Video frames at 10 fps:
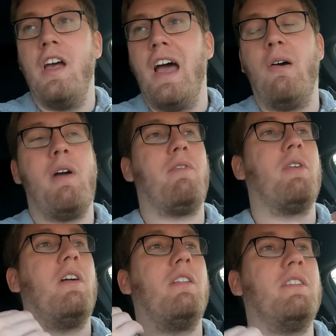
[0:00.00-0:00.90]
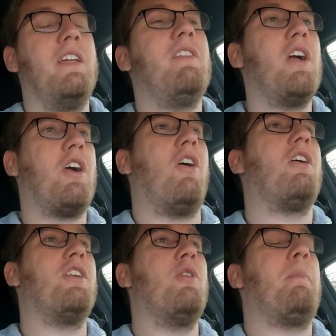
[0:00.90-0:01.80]
However, leaving a
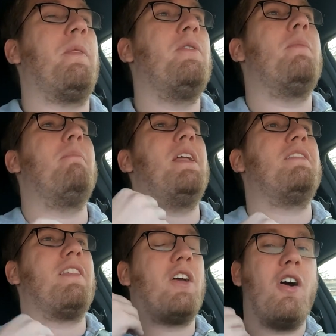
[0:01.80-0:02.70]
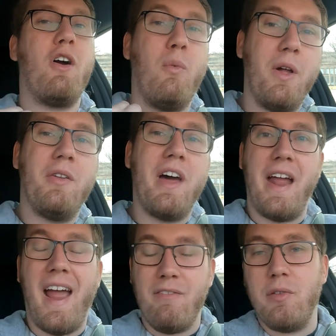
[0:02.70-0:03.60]
car in open loop means that the car will not
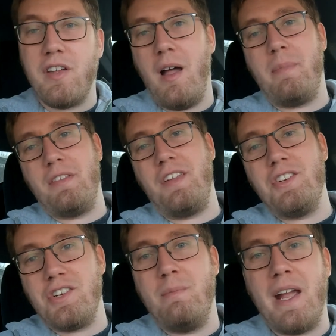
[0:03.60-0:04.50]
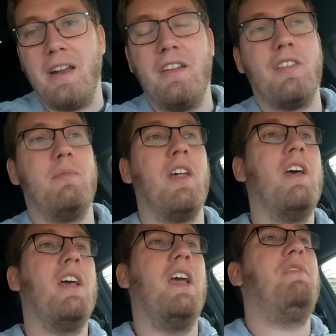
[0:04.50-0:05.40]
have those compensation mechanisms
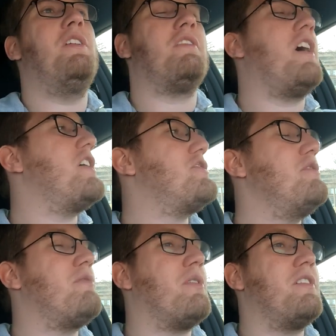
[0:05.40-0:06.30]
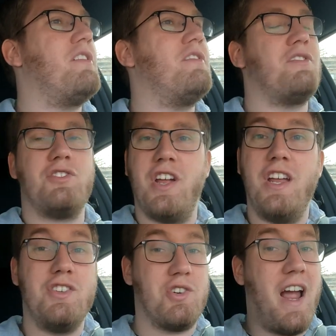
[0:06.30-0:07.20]
if you decide to, for instance,
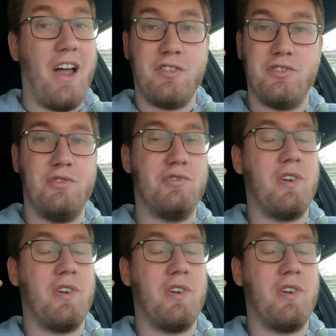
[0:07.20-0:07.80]
change your altitude